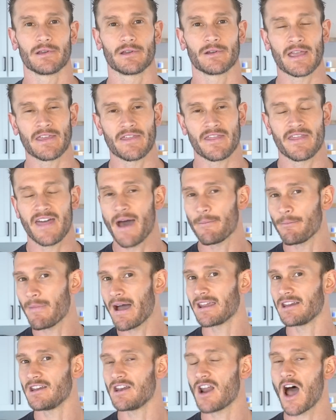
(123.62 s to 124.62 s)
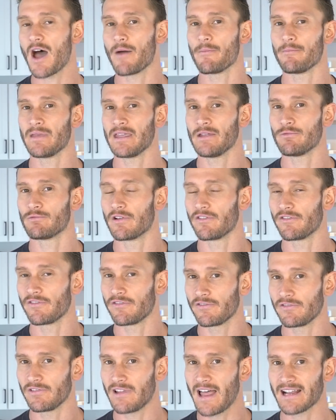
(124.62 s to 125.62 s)
Okay, that might not be
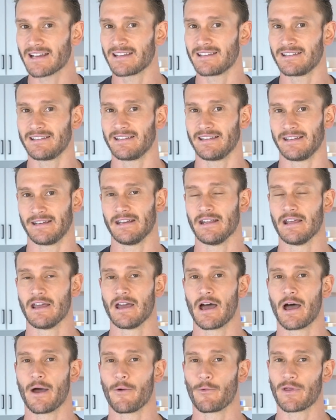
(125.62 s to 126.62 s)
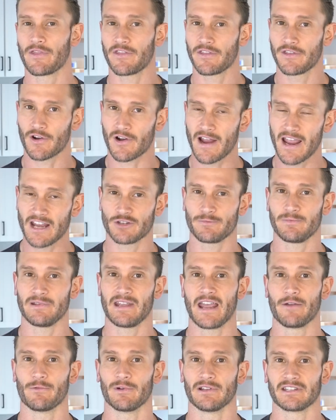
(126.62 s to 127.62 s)
reflected with your
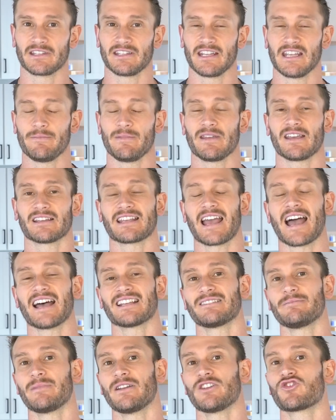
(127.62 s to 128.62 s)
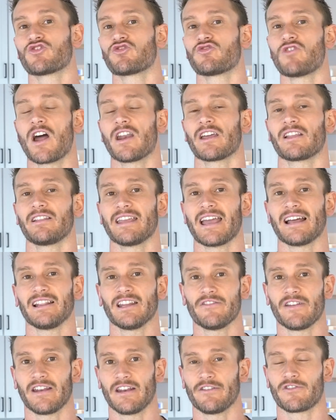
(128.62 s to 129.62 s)
HbA1c because it hasn't been chronically
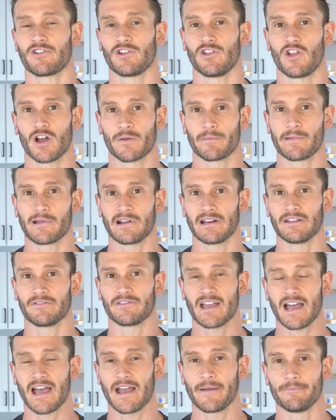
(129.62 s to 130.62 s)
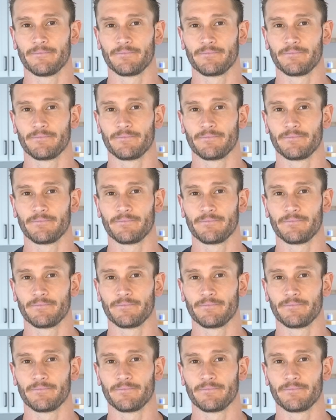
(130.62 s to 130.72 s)
elevated for a long period of time.